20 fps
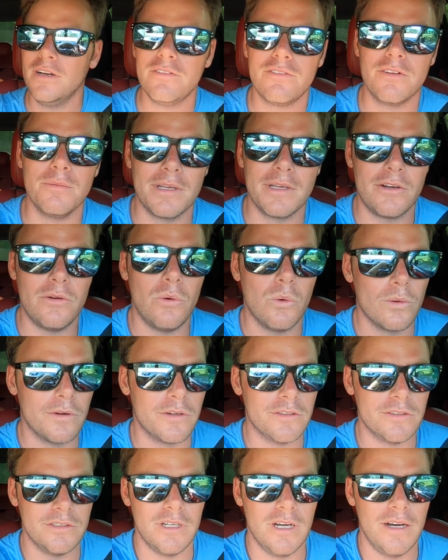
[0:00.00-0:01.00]
the
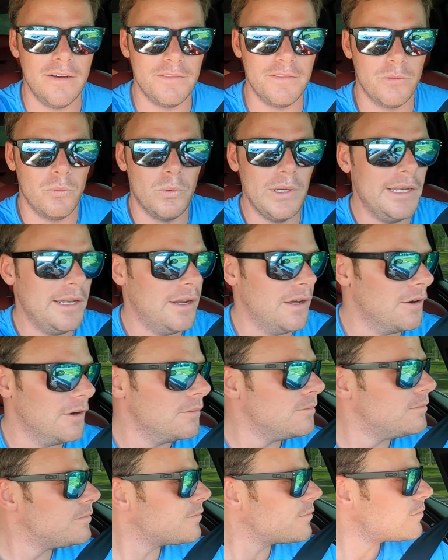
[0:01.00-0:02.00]
corners of the window.
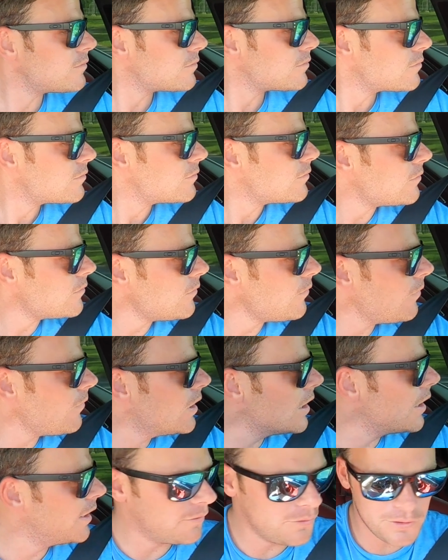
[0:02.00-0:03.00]

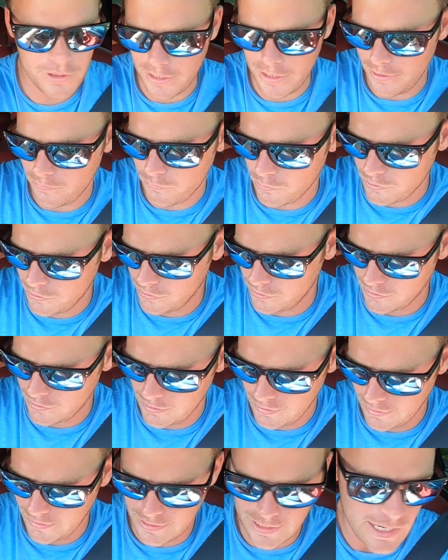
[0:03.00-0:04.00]
And then we're just
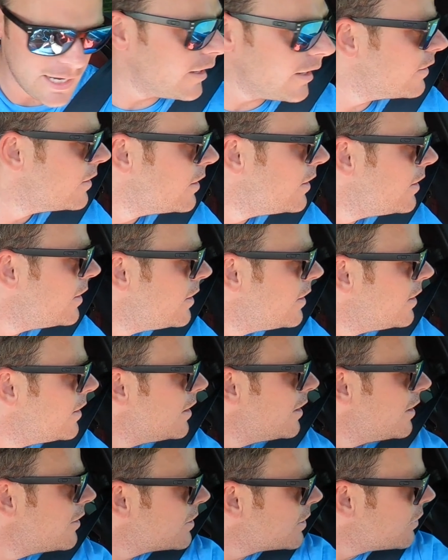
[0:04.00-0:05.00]
gonna get out.
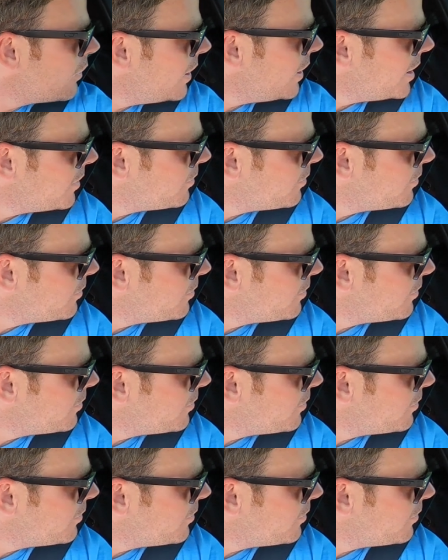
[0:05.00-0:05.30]
Go ahead